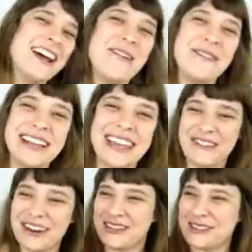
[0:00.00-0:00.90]
I want to get
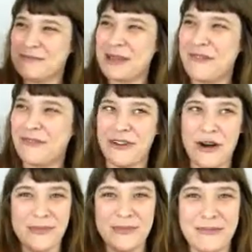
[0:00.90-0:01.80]
one of those big
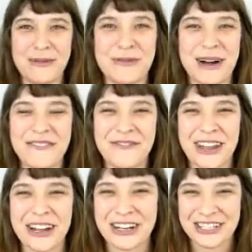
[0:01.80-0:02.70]
foam number one
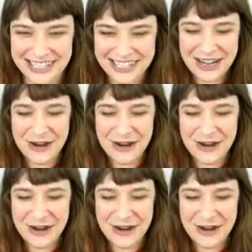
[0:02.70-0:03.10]
fingers.